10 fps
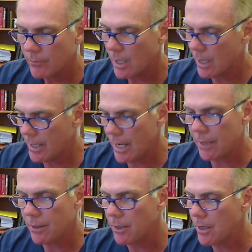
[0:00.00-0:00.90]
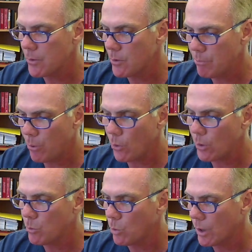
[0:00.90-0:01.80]
again, another
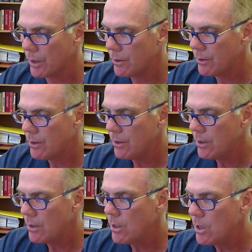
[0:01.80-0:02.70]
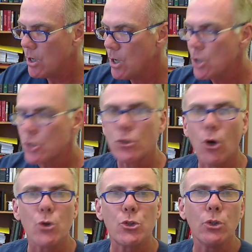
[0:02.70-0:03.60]
important one.
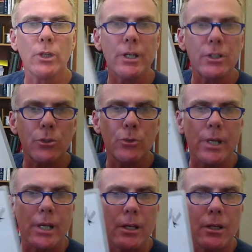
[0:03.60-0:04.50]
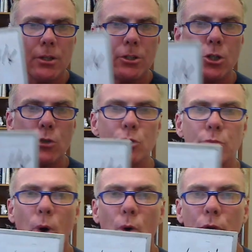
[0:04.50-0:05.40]
Social history. Do you
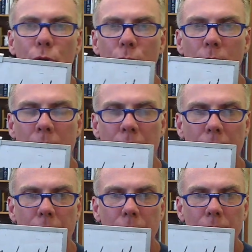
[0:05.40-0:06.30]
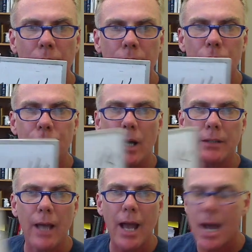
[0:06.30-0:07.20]
smoke or drink? You've got
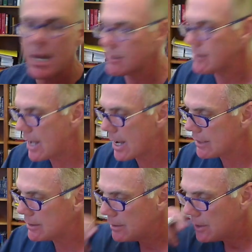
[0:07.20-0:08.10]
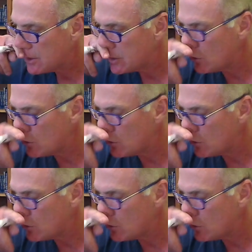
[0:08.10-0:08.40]
to ask that. Do you